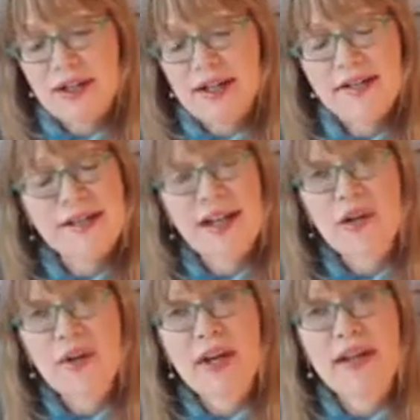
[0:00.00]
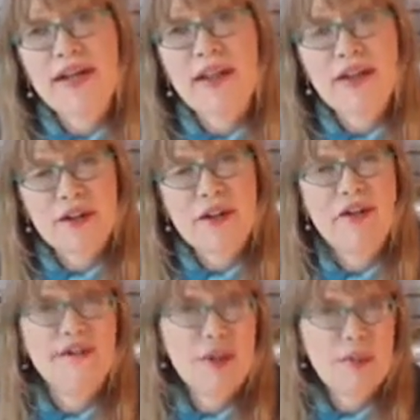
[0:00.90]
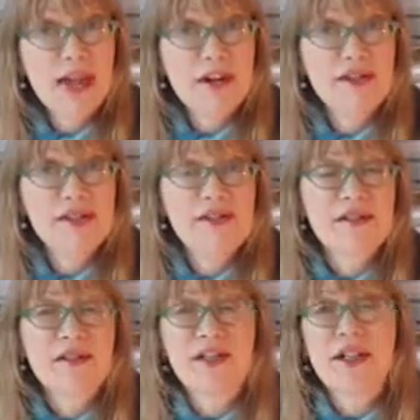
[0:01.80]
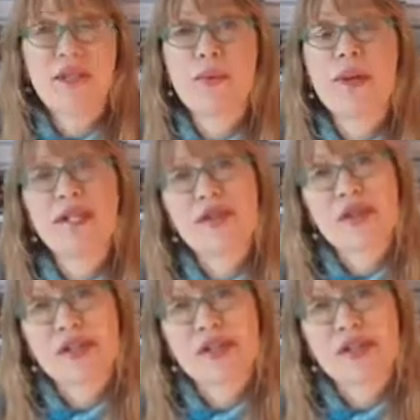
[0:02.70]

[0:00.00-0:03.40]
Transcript: accelerating etheric flow patterns, we can start